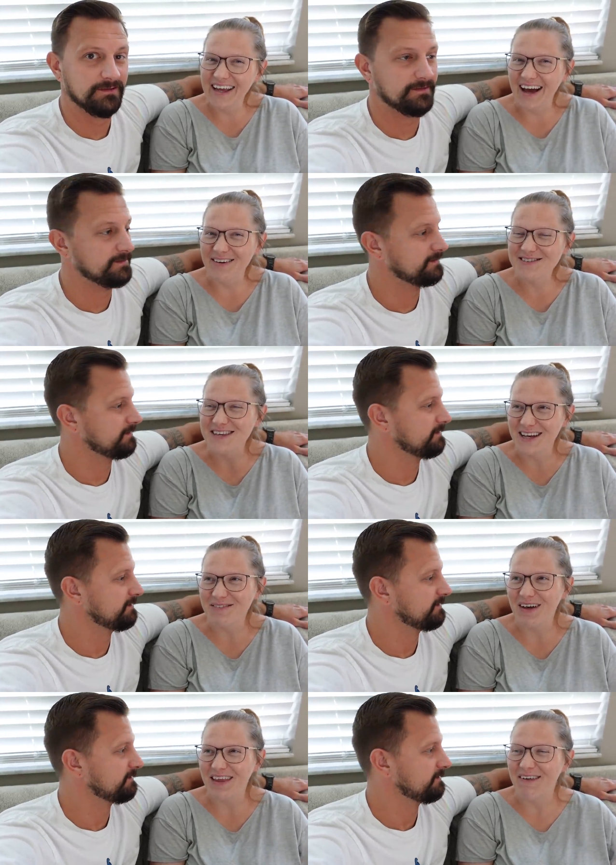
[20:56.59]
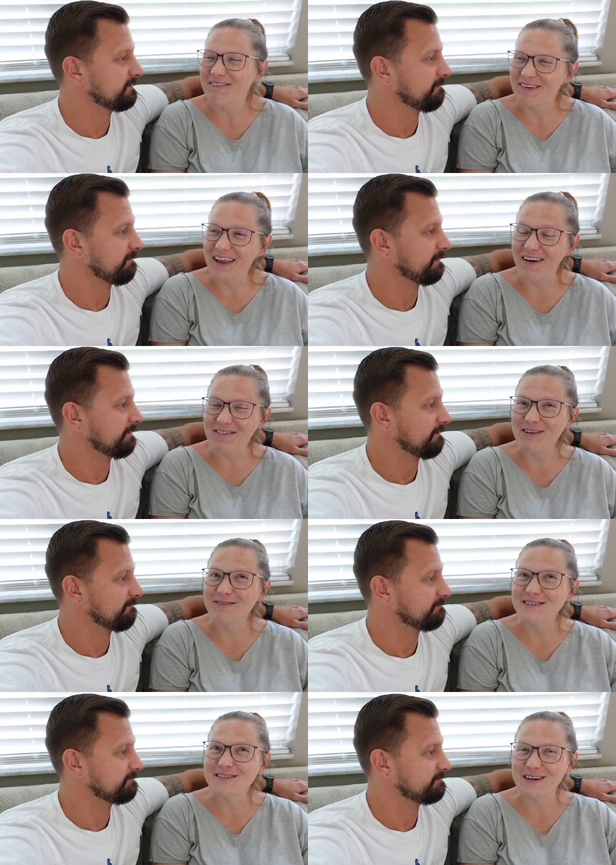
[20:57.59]
Speaker 1: Yeah, I was thinking about that when we left. It
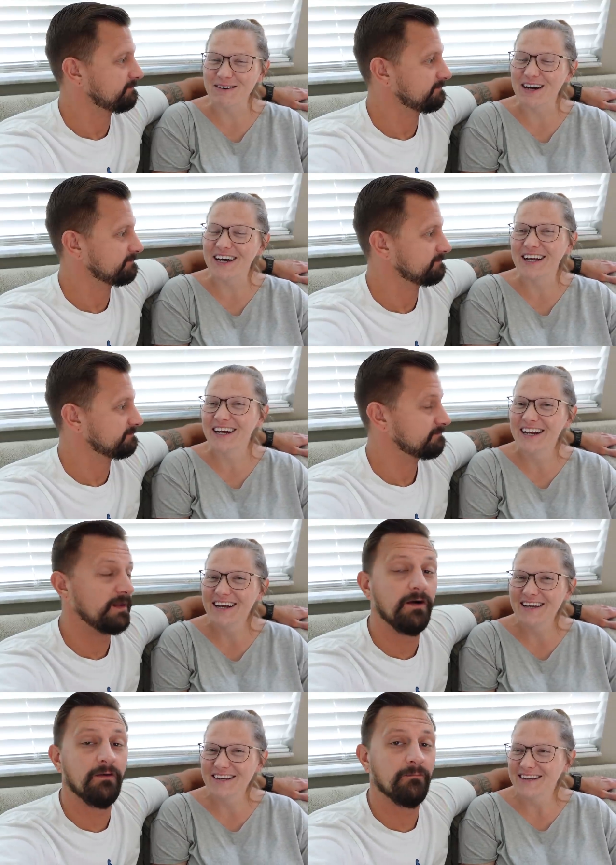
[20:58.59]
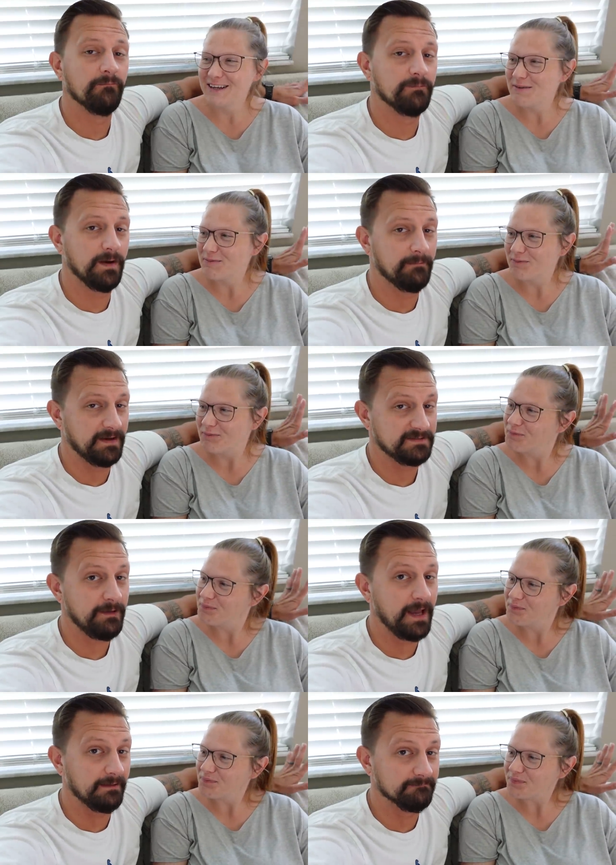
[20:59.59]
was so good.
Speaker 2: No, but my
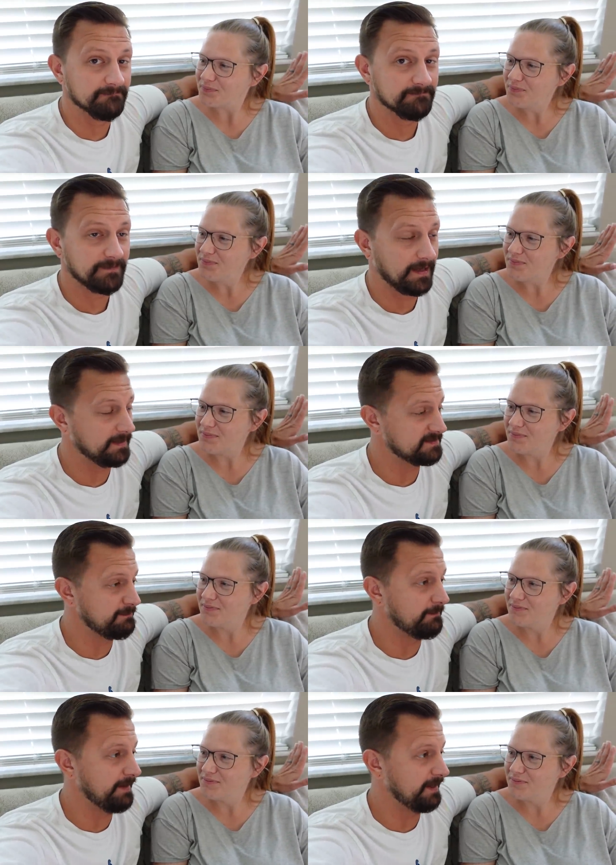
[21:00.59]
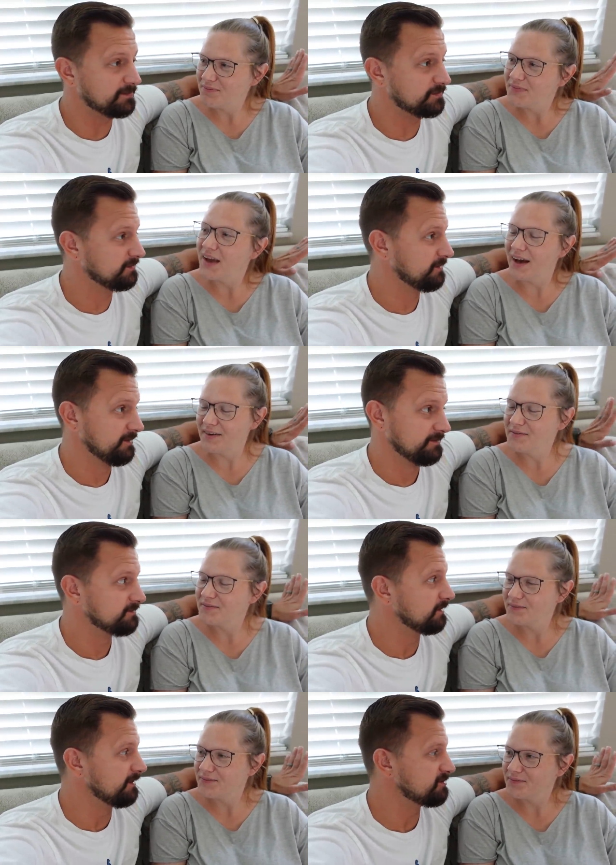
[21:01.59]
spam, I got spam hash. Yeah.
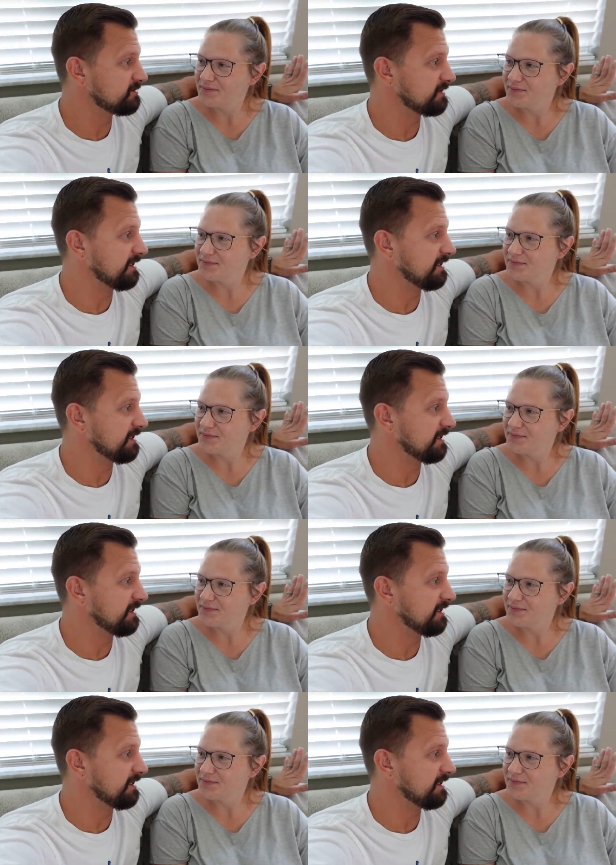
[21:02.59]
Delicious